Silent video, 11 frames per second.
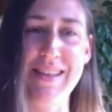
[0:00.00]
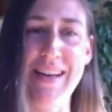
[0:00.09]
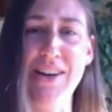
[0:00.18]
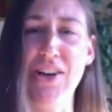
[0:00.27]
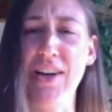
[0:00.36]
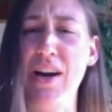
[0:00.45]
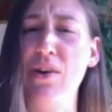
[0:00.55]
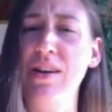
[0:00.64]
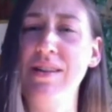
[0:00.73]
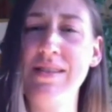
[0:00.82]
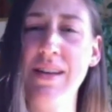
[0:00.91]
there and how
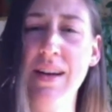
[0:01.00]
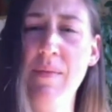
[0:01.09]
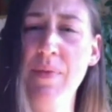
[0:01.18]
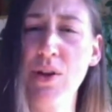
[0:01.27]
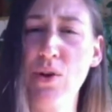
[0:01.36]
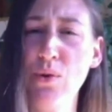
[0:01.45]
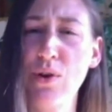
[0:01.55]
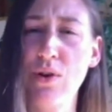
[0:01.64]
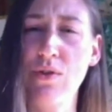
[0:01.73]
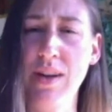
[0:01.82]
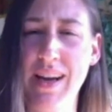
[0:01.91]
it's
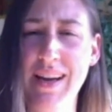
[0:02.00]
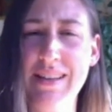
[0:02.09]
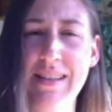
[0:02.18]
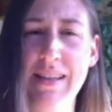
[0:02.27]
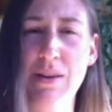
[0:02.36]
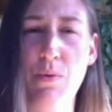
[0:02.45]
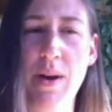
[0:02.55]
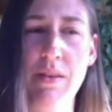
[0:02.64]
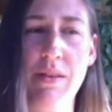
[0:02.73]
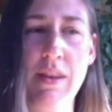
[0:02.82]
co-creating with